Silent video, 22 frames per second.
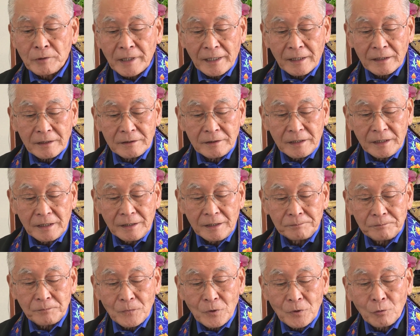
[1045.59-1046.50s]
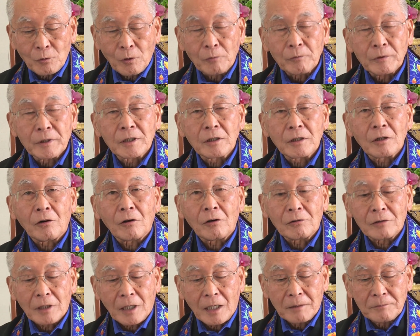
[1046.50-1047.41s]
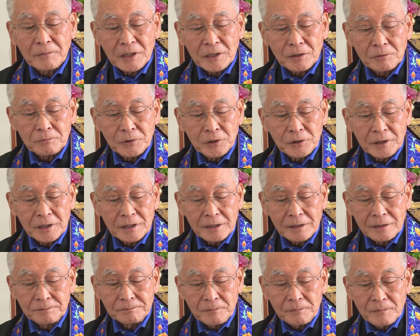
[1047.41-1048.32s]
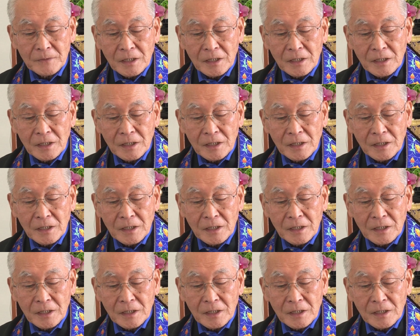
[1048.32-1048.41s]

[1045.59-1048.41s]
reality, what we call Amida Buddha.